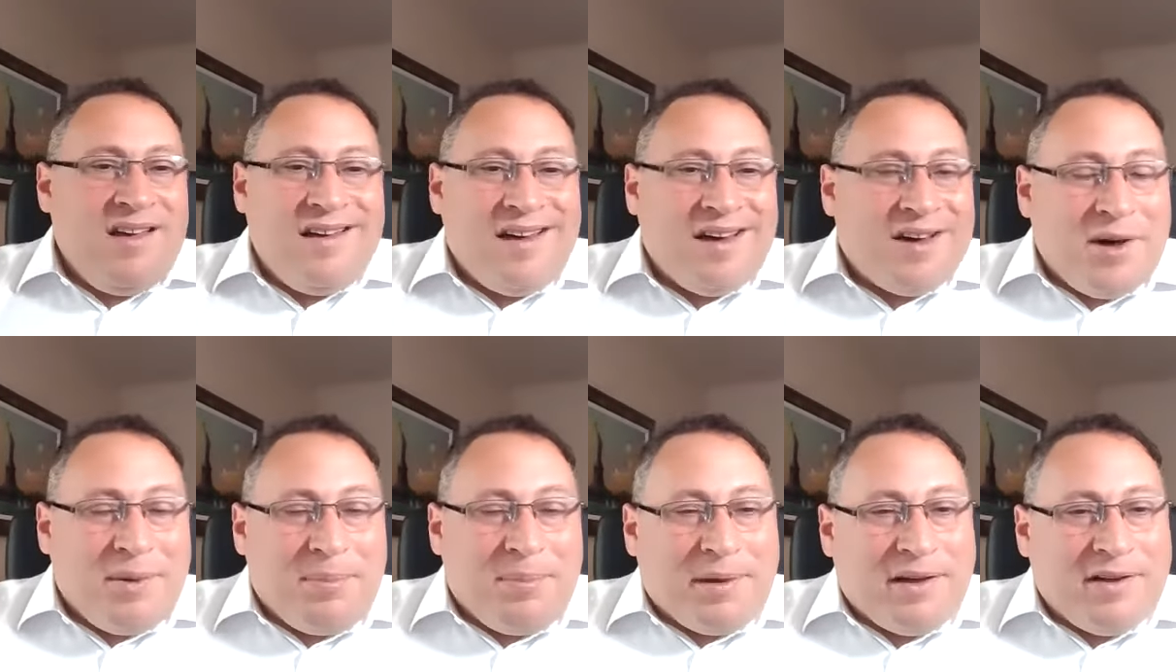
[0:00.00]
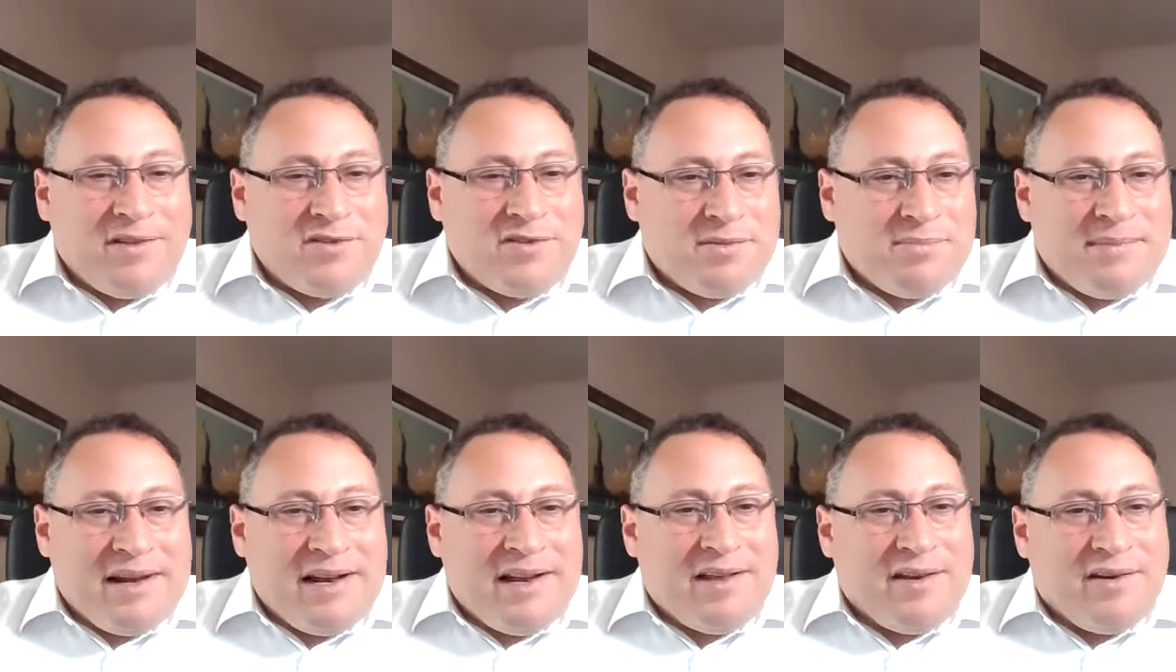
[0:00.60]
a couple of 100
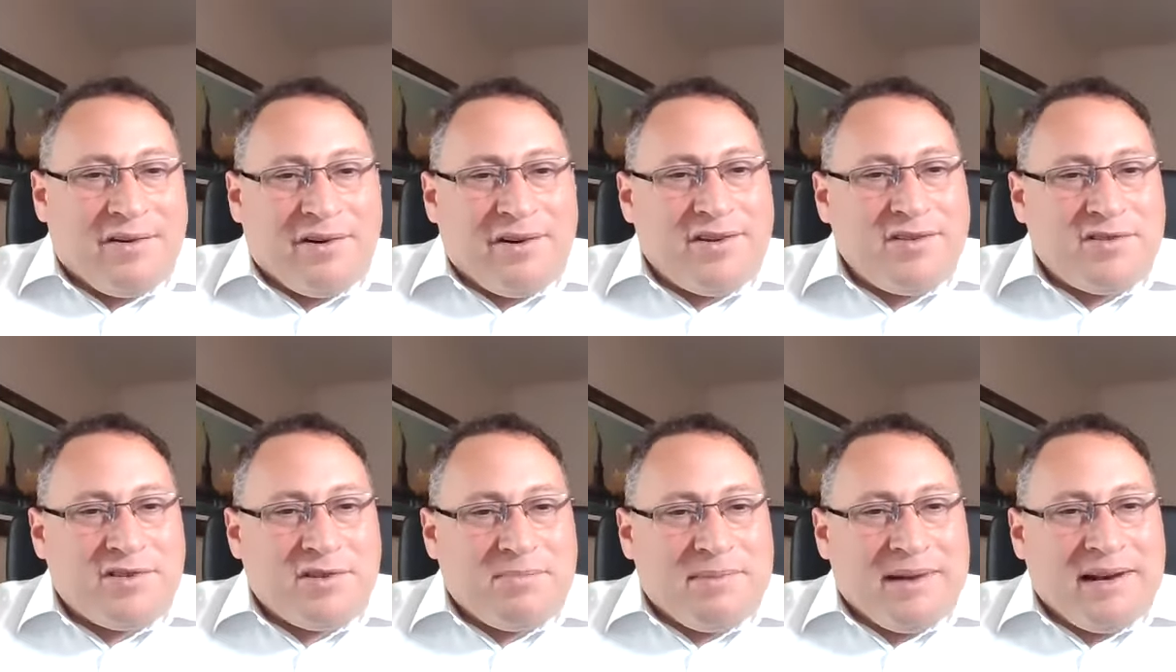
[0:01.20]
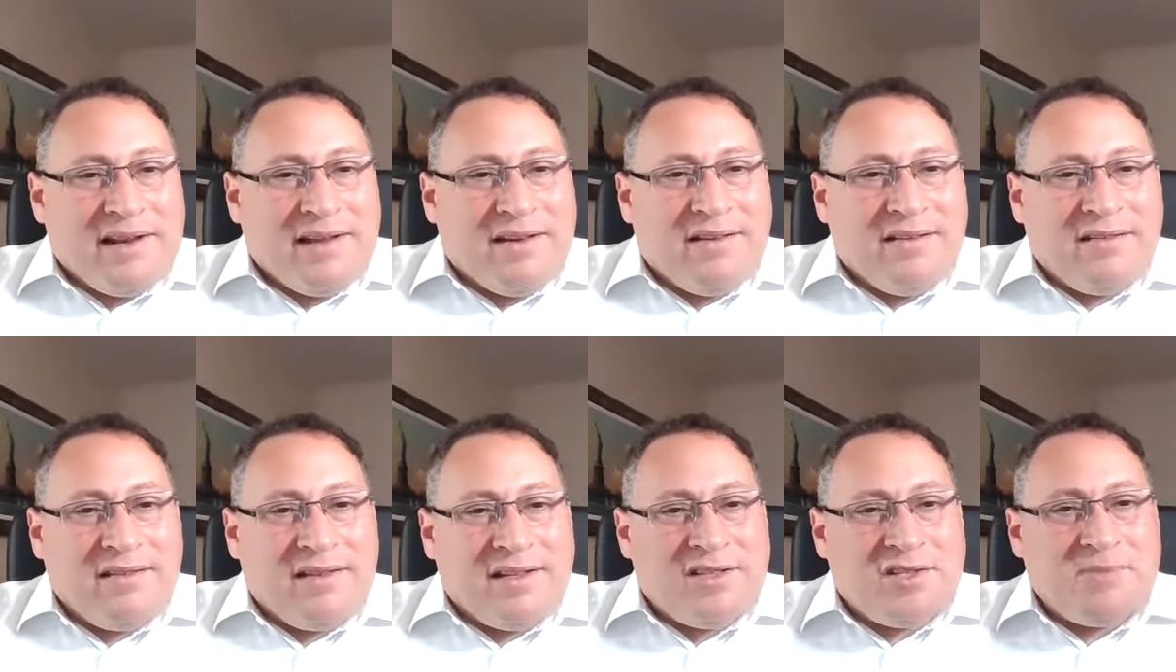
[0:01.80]
million or 100 million
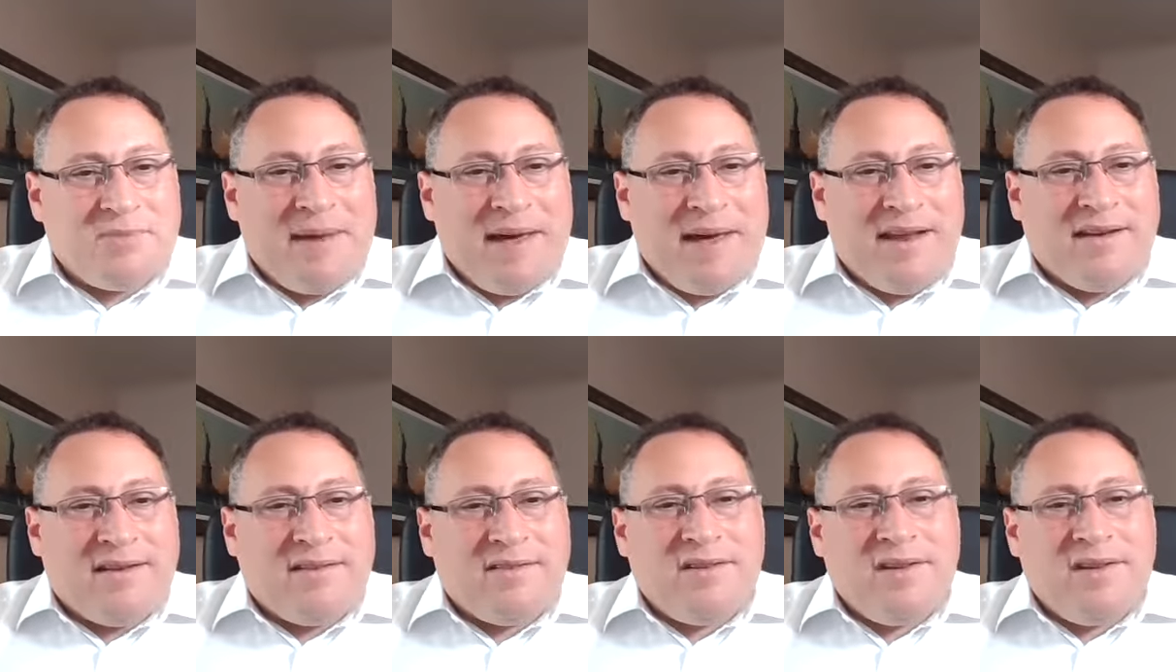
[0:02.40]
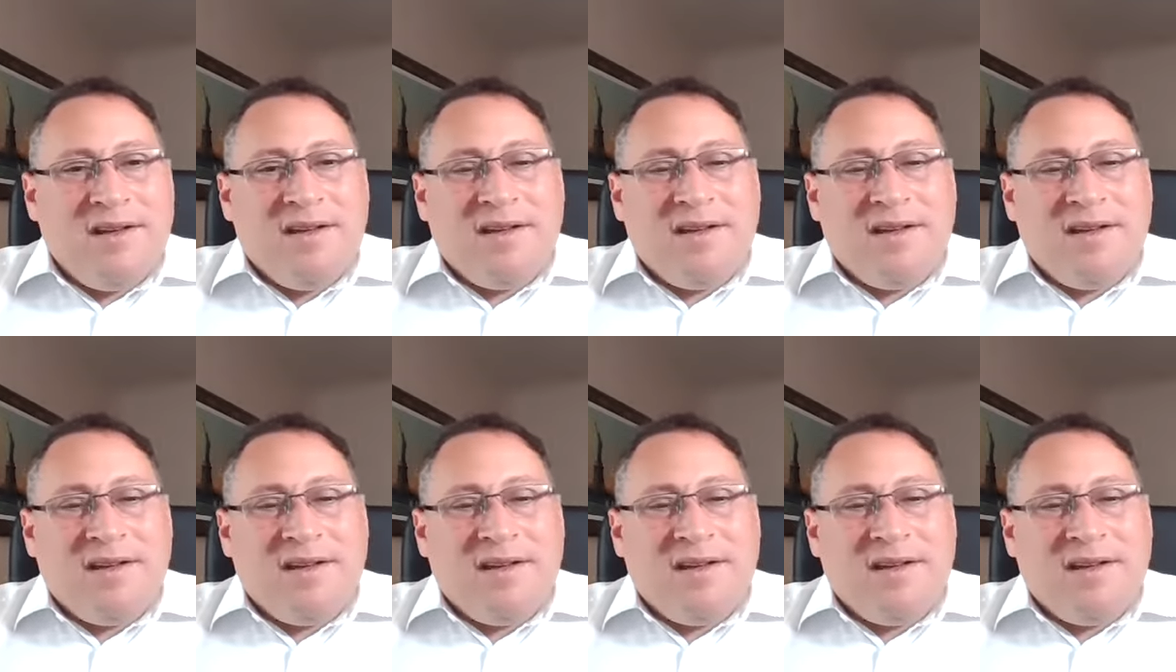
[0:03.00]
in spend,